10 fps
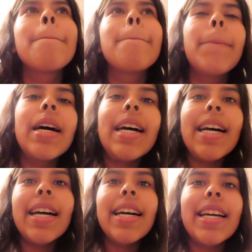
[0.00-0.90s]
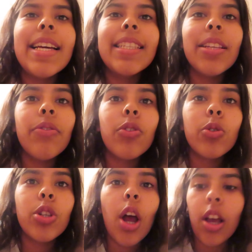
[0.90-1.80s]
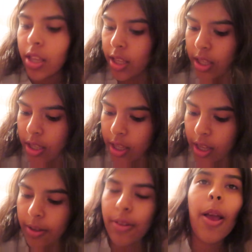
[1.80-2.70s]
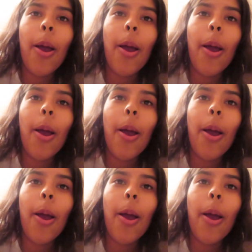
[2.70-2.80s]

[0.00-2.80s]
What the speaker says: But it's a flu shot, and then